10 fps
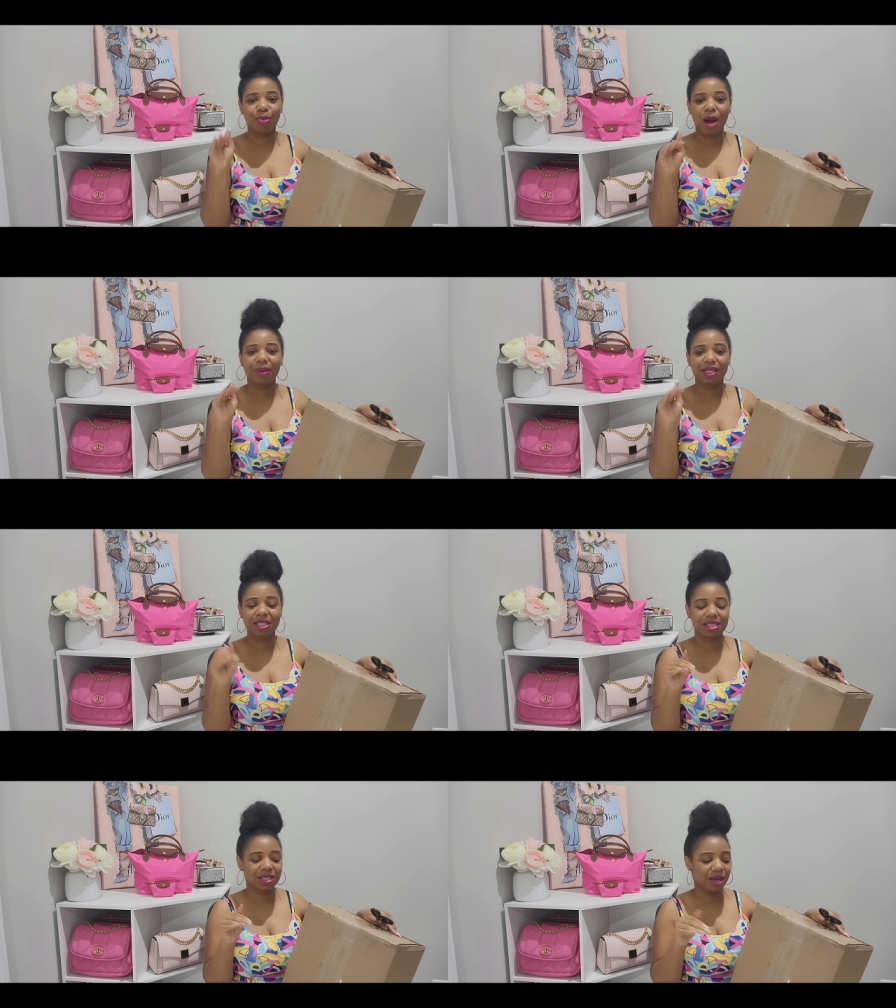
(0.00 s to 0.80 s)

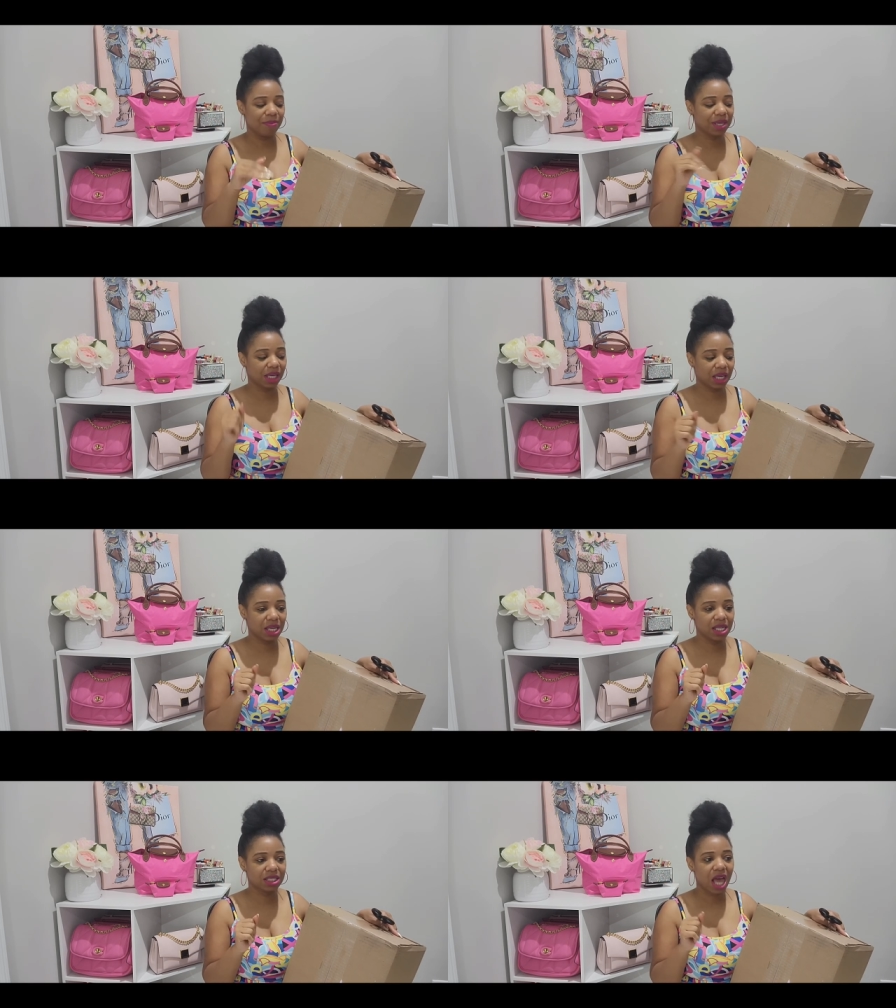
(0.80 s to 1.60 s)
Brahmanista
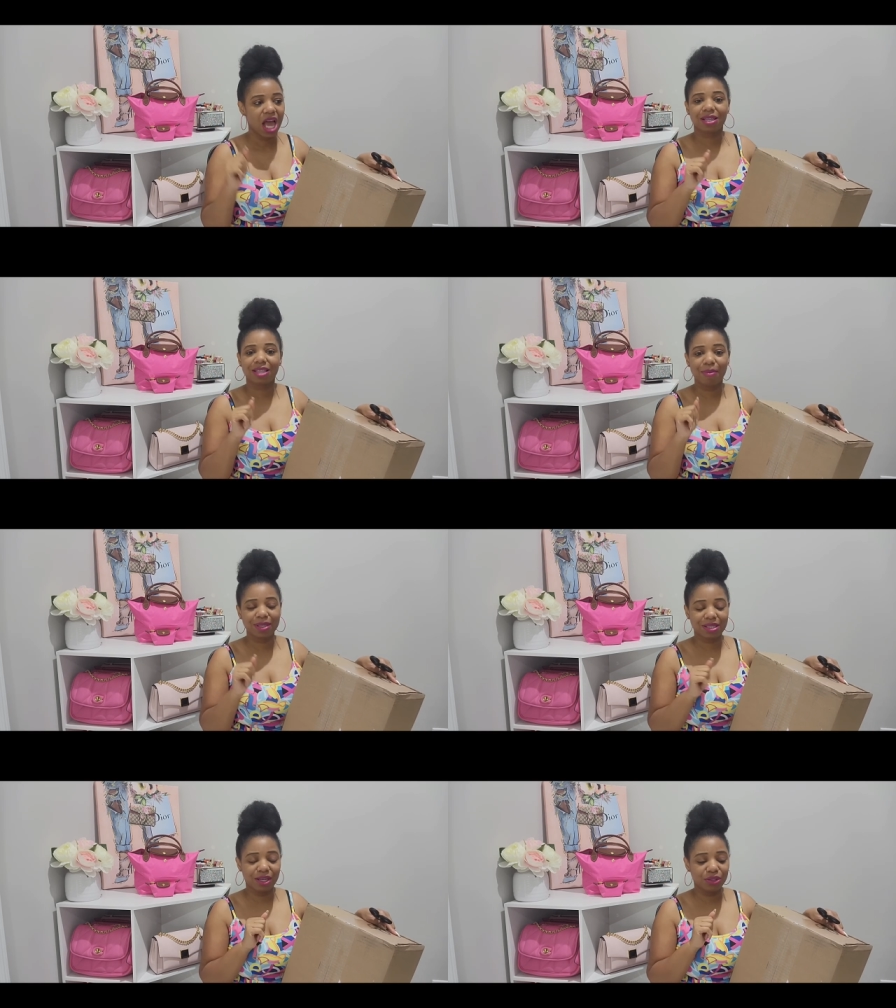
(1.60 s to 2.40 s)
because let me
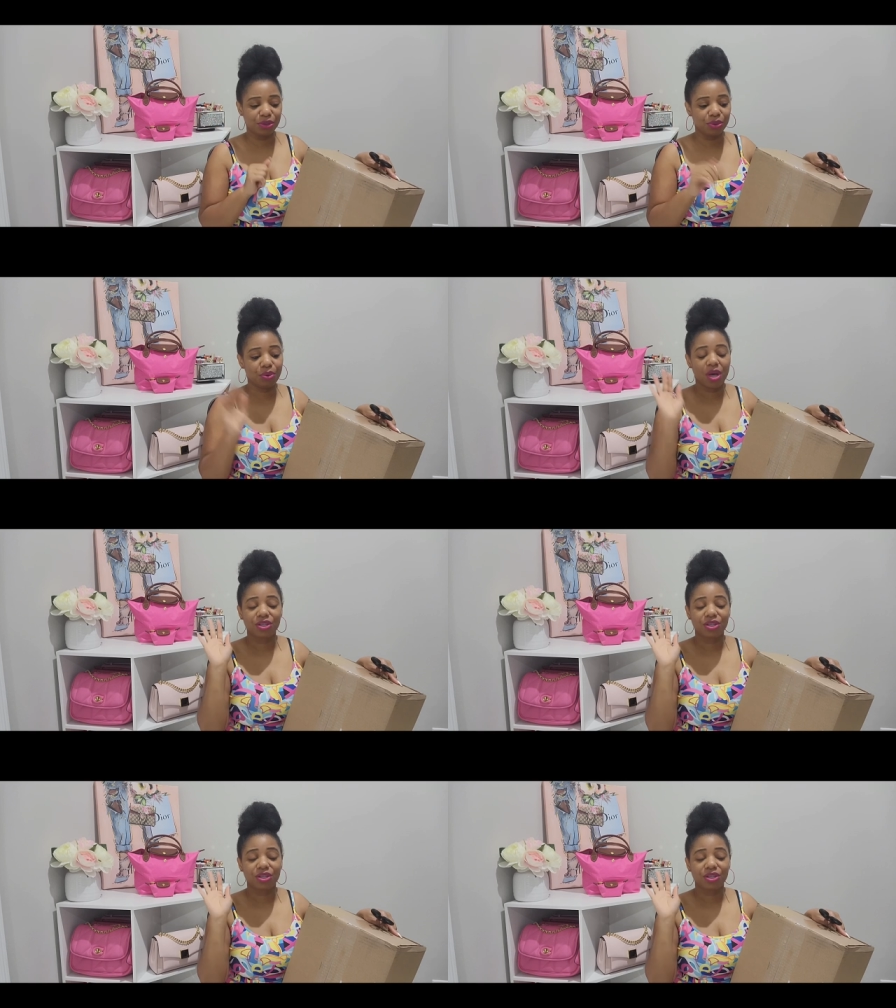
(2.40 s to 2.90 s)
tell you,